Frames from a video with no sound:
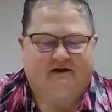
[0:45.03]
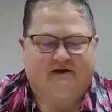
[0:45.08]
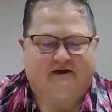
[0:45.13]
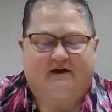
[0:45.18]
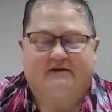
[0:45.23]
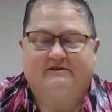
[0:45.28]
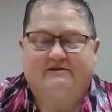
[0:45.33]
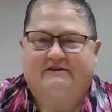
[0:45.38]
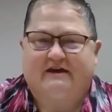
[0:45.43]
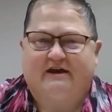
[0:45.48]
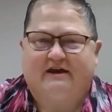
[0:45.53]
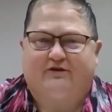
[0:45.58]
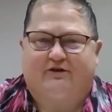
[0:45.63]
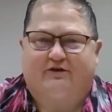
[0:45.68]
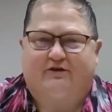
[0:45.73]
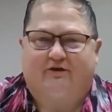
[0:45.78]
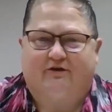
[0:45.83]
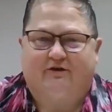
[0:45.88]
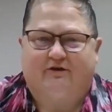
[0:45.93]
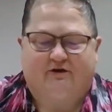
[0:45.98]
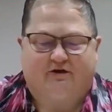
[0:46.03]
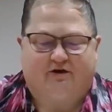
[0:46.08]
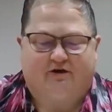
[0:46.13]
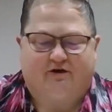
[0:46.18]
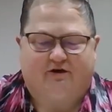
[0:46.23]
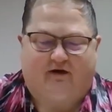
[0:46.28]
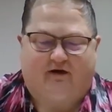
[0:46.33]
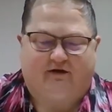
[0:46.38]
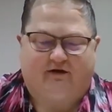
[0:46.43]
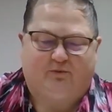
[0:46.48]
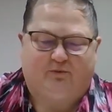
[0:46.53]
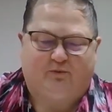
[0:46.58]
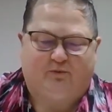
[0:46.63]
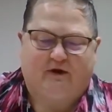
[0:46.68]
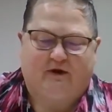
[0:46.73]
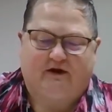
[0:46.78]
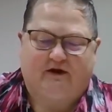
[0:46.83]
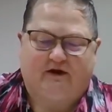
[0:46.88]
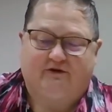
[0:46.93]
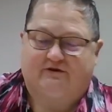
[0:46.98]
A sailor caught
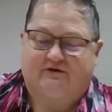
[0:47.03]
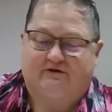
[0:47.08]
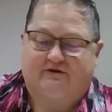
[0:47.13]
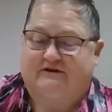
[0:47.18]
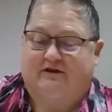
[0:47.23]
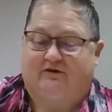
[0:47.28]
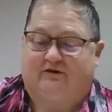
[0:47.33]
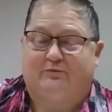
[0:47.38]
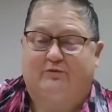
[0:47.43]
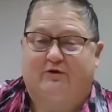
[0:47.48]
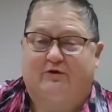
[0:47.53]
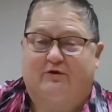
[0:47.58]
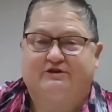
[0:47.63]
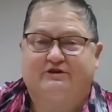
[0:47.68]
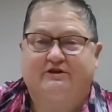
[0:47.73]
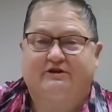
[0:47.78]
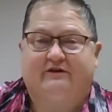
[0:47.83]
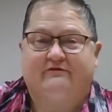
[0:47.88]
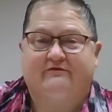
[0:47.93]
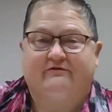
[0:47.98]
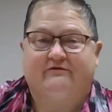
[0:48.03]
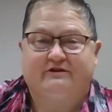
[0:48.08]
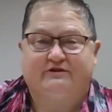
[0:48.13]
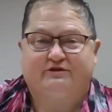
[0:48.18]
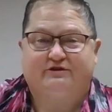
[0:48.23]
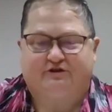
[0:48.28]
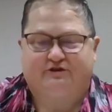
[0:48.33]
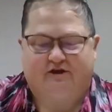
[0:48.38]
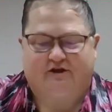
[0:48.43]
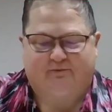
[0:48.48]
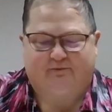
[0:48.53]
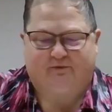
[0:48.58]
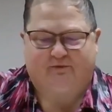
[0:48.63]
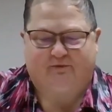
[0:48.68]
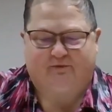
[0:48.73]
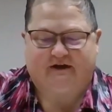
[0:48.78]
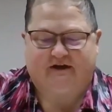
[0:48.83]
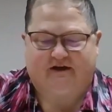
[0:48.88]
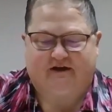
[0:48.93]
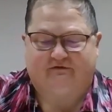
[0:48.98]
up in the celebration of his ship
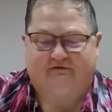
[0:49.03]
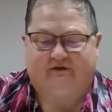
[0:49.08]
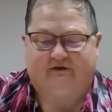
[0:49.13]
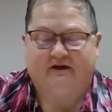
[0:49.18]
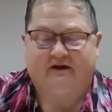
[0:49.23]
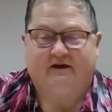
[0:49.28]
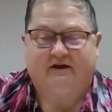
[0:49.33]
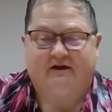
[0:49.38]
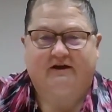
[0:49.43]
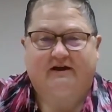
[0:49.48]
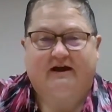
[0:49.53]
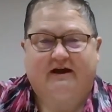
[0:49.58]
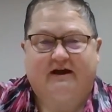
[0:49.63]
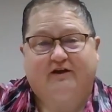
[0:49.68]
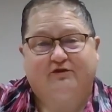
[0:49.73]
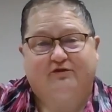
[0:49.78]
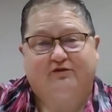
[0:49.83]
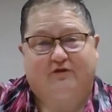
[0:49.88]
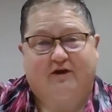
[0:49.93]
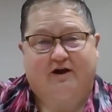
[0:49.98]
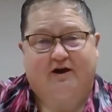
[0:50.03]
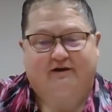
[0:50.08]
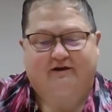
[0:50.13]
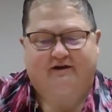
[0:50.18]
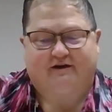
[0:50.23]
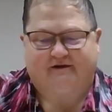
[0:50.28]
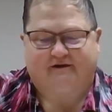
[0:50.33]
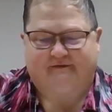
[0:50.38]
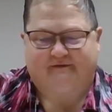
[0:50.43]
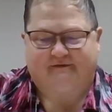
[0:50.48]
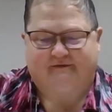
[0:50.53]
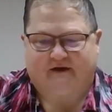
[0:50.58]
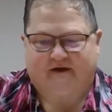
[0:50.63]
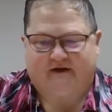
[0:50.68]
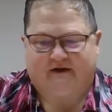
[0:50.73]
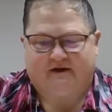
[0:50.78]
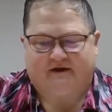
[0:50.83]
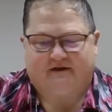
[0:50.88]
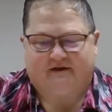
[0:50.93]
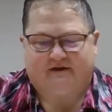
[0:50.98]
leave got drunk.
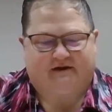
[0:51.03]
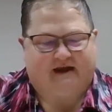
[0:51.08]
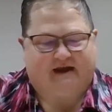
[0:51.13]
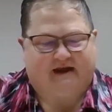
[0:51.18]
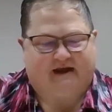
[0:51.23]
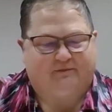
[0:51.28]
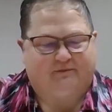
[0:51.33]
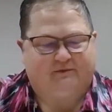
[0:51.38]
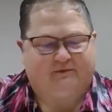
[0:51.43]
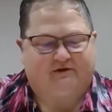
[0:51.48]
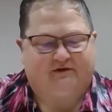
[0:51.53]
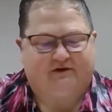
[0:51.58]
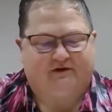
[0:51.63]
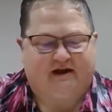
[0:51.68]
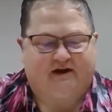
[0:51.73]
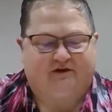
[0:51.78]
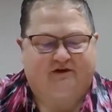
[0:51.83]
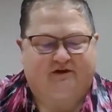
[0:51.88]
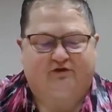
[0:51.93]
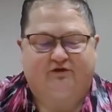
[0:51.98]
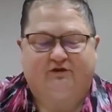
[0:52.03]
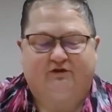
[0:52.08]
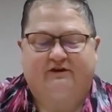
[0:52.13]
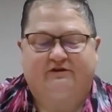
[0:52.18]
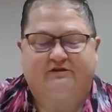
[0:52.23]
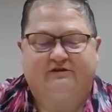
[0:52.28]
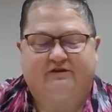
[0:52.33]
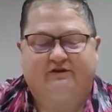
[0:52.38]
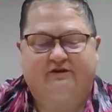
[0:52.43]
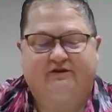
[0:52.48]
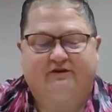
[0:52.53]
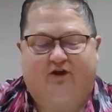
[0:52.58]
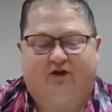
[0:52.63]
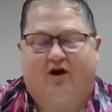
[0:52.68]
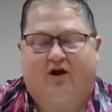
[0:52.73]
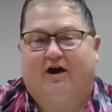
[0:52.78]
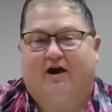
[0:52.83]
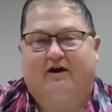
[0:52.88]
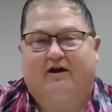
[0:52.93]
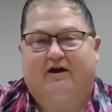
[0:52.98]
The captain entered into the
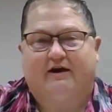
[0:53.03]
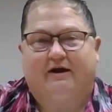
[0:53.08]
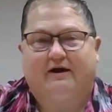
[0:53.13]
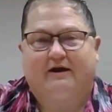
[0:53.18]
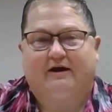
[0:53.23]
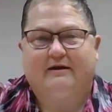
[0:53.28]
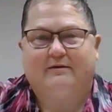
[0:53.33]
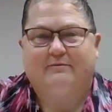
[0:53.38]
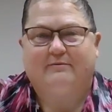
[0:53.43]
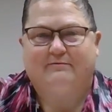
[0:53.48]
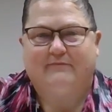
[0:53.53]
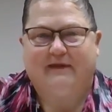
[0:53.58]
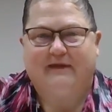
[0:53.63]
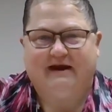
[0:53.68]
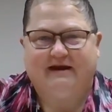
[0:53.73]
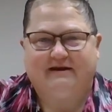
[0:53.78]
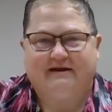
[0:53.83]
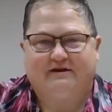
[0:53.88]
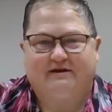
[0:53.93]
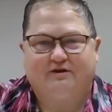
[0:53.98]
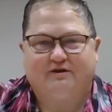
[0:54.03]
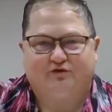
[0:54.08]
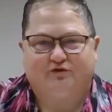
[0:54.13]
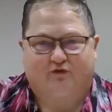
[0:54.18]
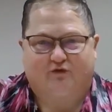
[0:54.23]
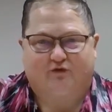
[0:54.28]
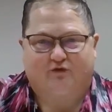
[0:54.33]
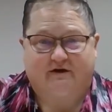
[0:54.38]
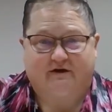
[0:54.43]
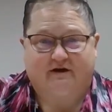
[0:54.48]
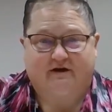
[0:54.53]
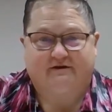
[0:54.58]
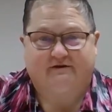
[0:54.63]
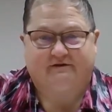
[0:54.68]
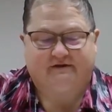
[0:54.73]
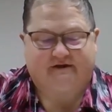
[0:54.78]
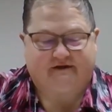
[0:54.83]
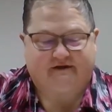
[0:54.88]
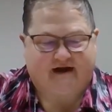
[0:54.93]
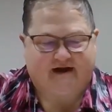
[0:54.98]
log, "Mate drunk
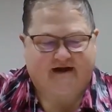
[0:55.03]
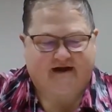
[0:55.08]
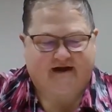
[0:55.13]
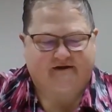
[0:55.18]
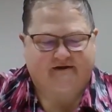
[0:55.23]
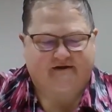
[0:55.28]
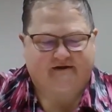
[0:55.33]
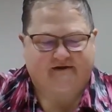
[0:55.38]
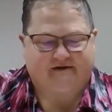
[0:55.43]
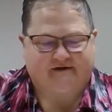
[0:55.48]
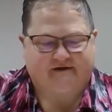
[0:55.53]
tonight."